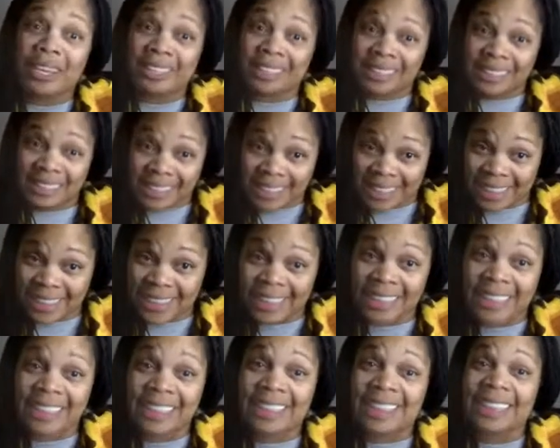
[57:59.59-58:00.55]

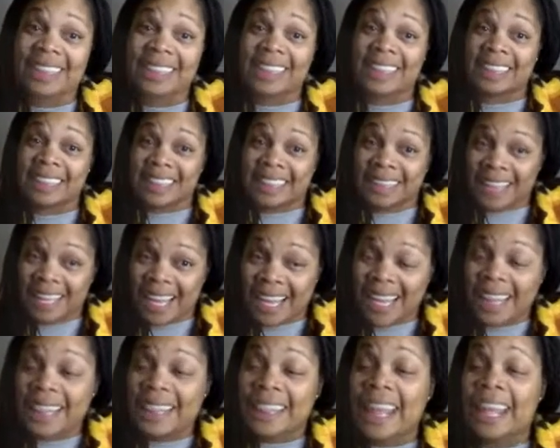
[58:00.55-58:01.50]
experience,
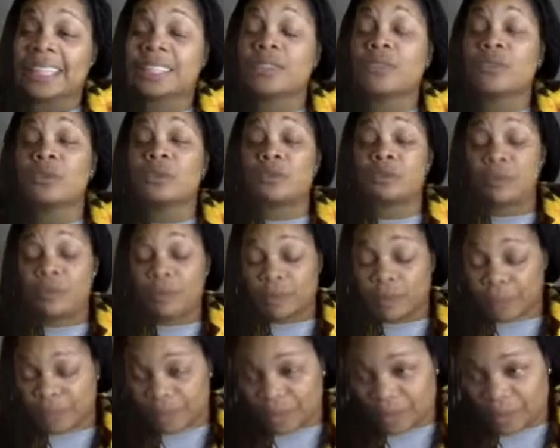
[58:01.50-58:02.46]
most of the white women
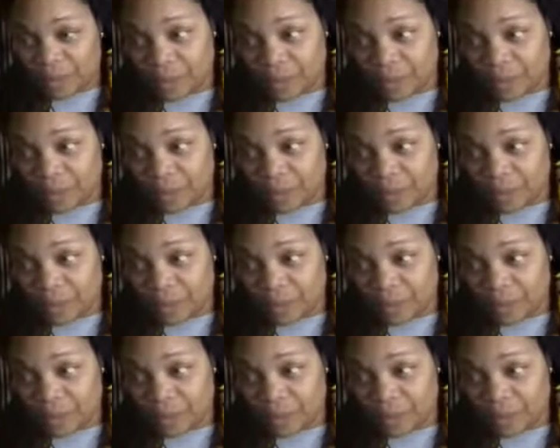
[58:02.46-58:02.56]
didn't